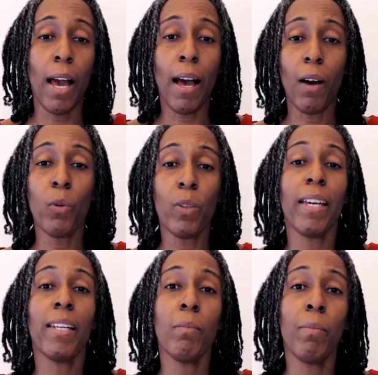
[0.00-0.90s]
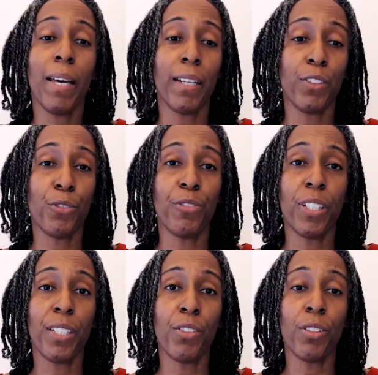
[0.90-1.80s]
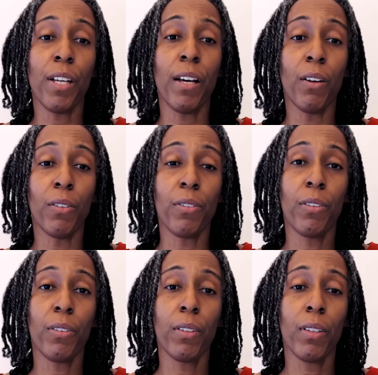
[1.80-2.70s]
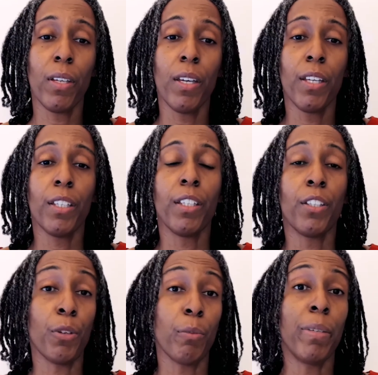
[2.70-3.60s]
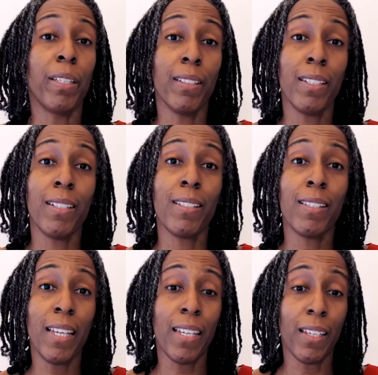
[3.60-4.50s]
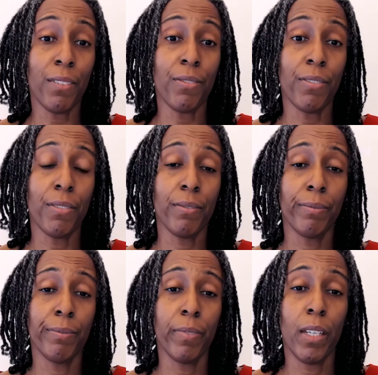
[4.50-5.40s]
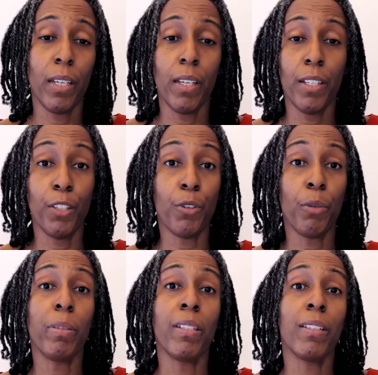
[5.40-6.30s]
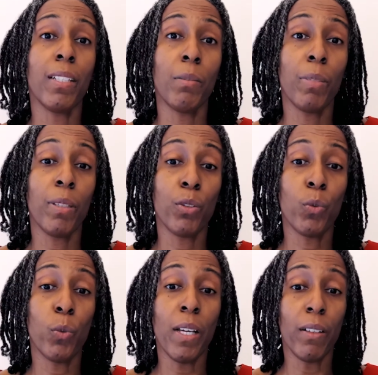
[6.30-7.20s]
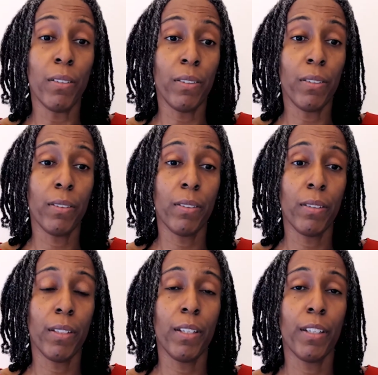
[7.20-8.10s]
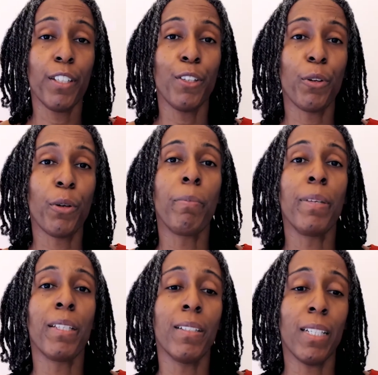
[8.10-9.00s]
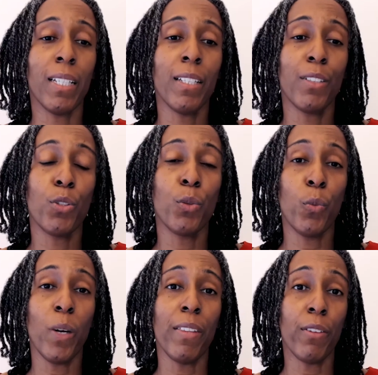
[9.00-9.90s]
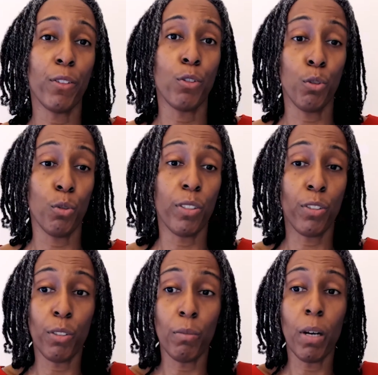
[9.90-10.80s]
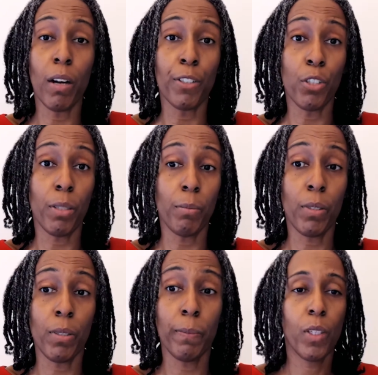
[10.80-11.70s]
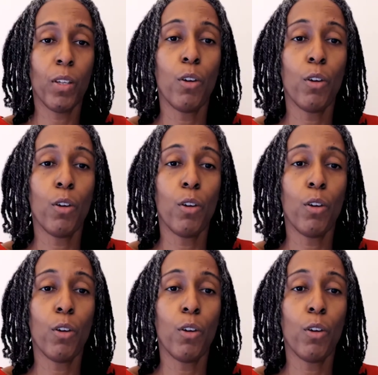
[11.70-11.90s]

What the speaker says: How would that impact your financial health, your ability to save, your ability to build wealth, your ability to weather short-term hardships?